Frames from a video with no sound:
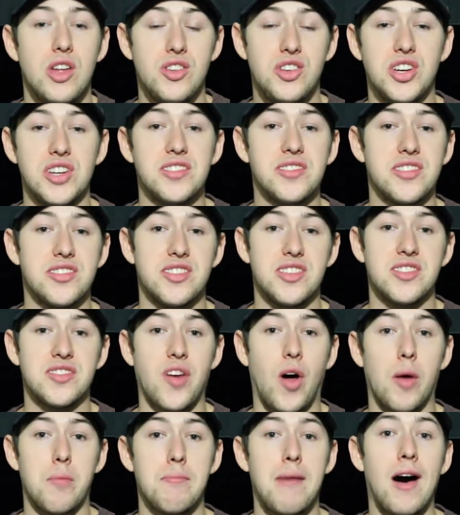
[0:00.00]
Jesus
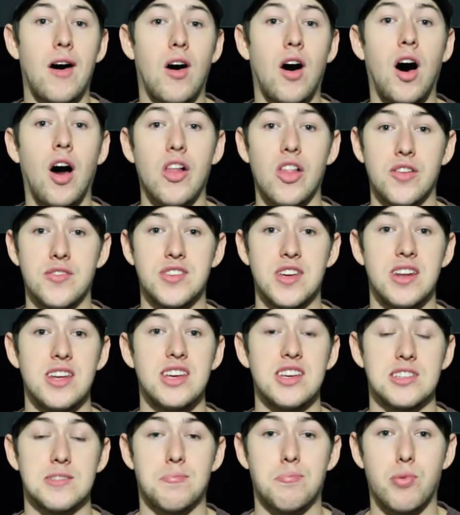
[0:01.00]
is on Mount Olives and
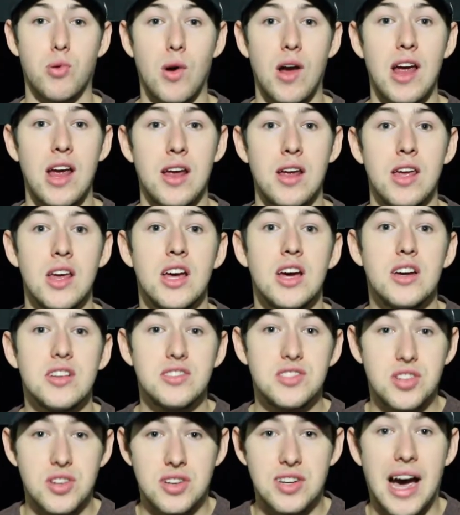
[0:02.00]
he is praying
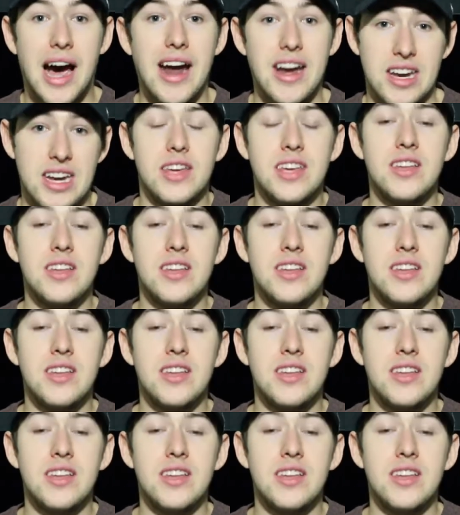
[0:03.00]
to God.